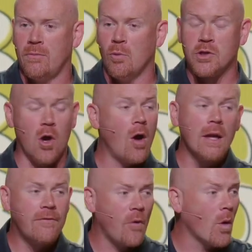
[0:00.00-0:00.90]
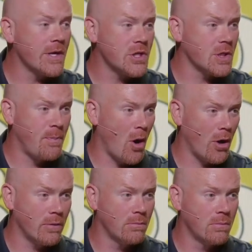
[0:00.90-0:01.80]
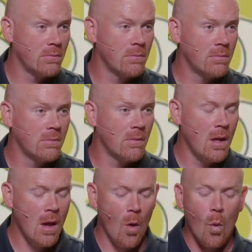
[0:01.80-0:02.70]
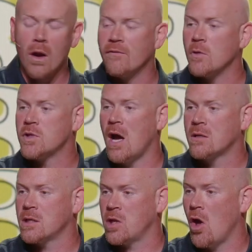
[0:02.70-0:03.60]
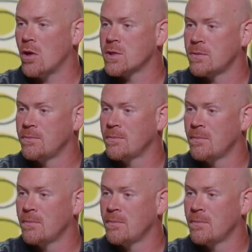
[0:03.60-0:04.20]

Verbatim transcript: which are only four inches apart, one of those socks is lost.